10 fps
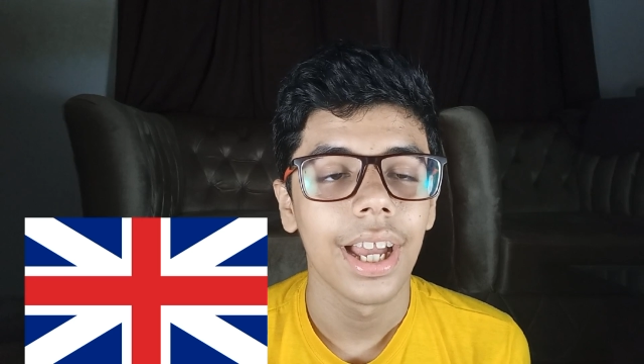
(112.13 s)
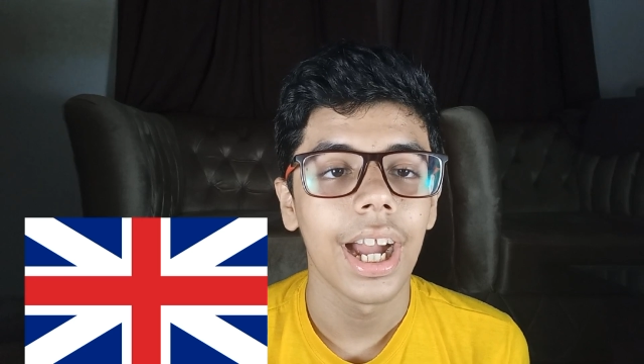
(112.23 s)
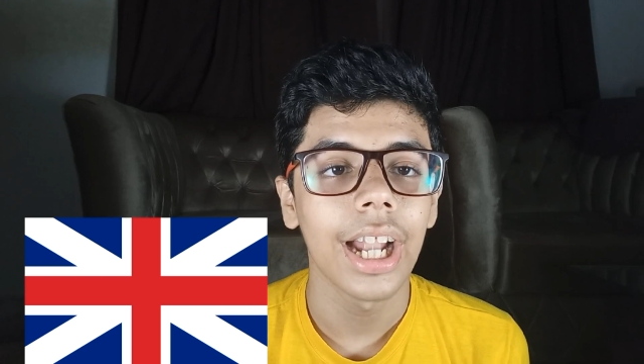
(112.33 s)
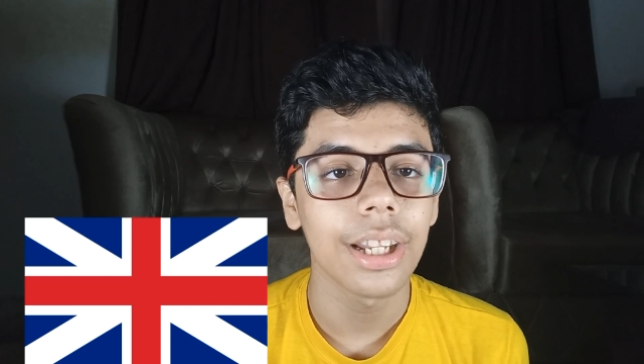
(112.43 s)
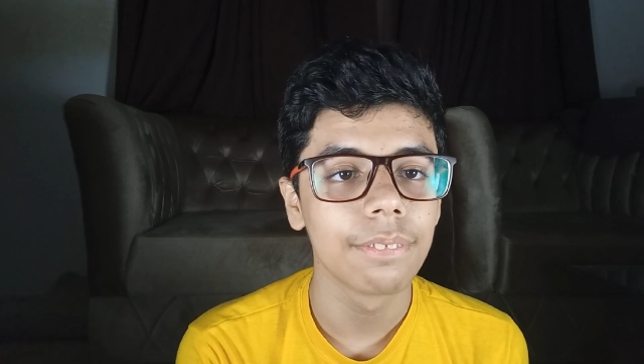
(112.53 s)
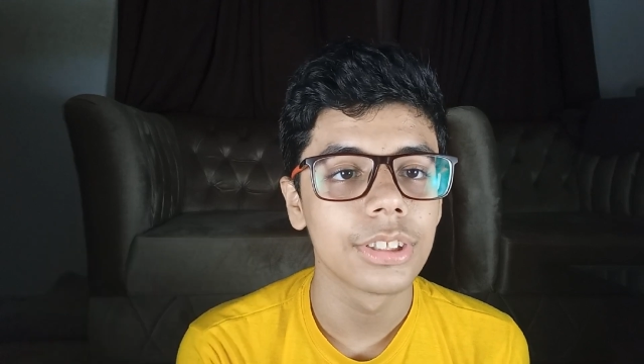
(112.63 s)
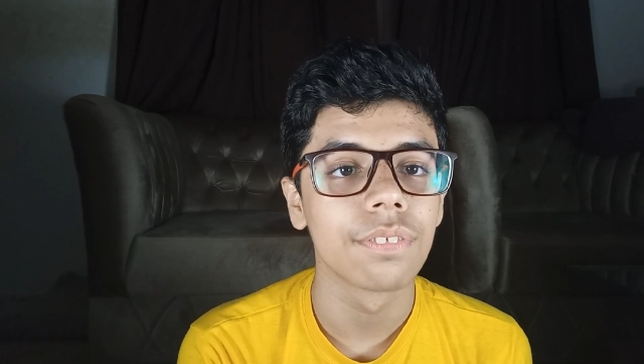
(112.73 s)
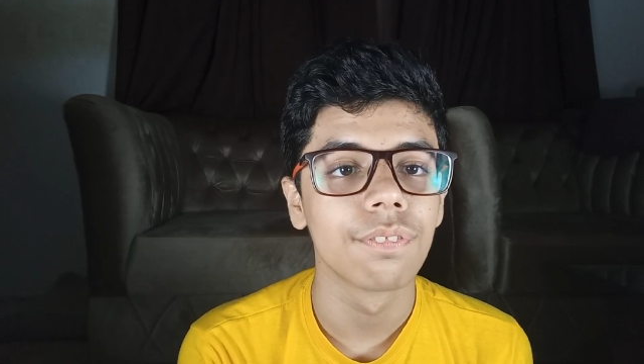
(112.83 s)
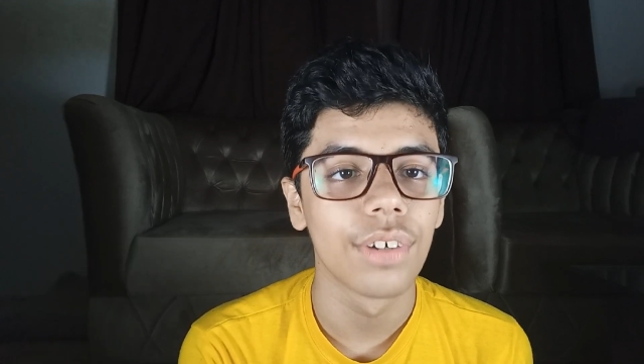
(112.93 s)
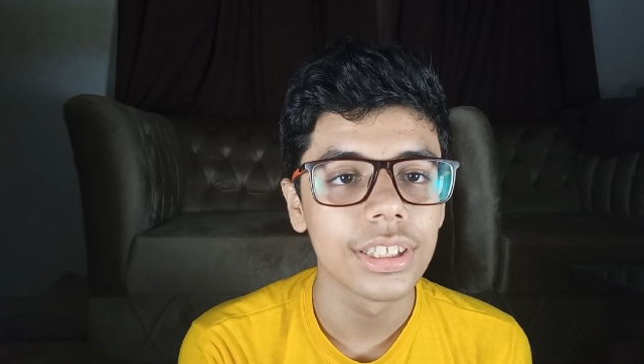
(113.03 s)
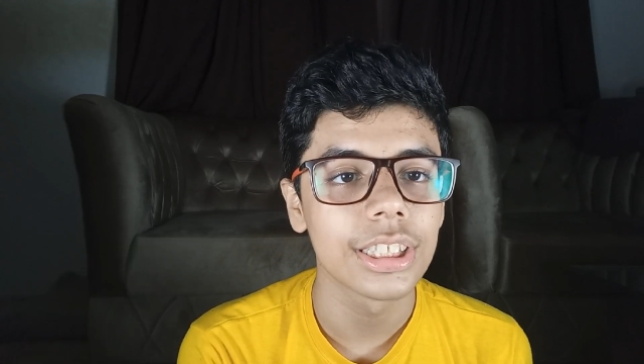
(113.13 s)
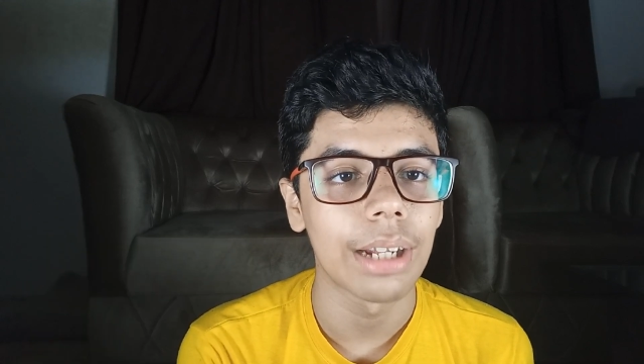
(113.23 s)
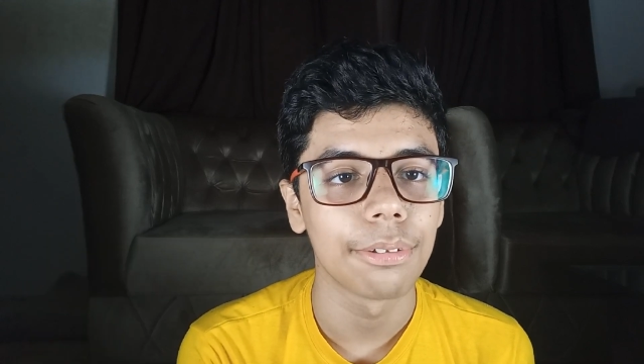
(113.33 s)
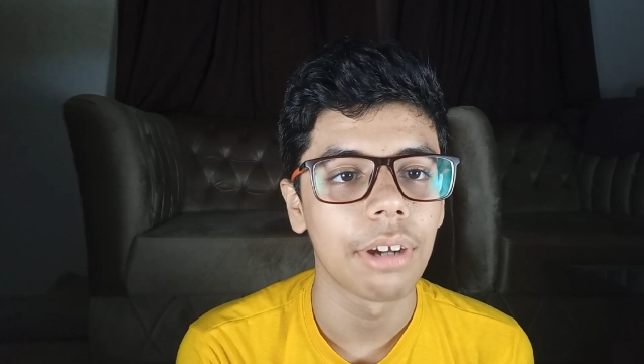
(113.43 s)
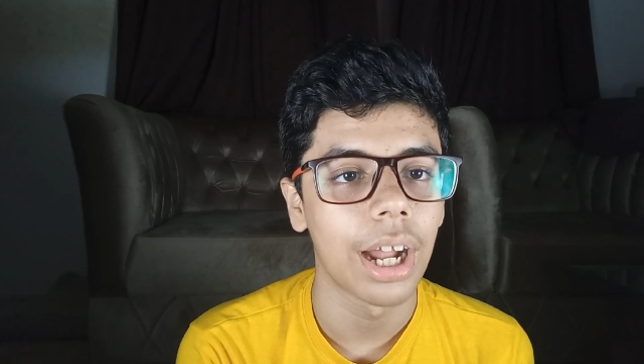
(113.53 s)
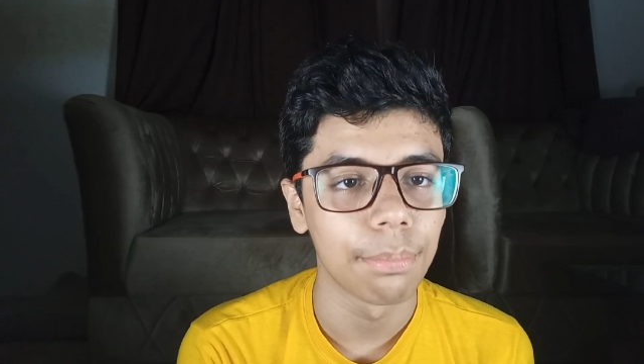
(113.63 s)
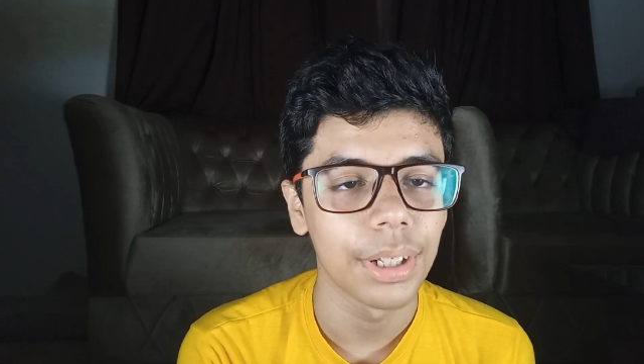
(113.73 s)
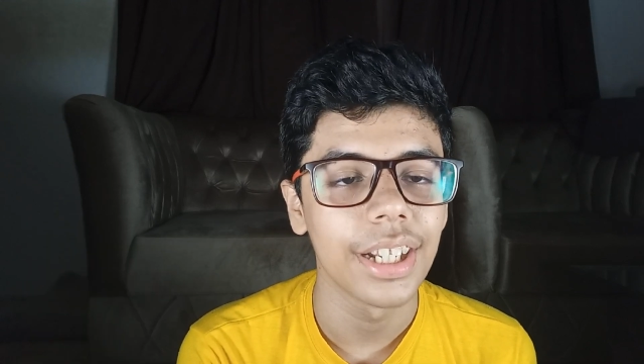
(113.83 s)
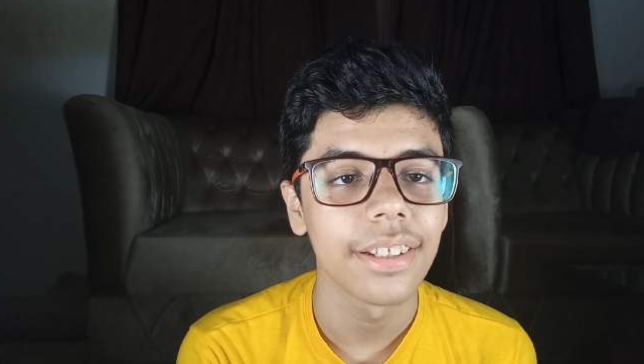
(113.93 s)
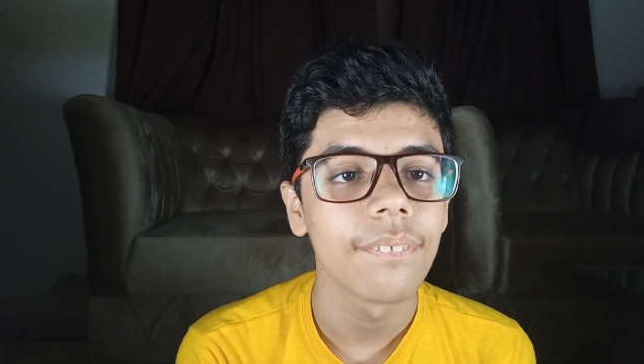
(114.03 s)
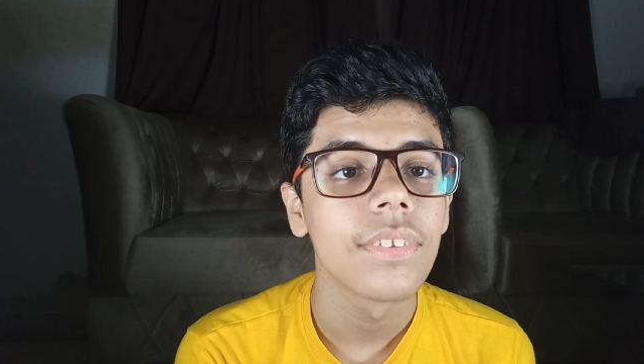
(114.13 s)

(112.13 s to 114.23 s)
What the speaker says: and it was the worst time to abdicate.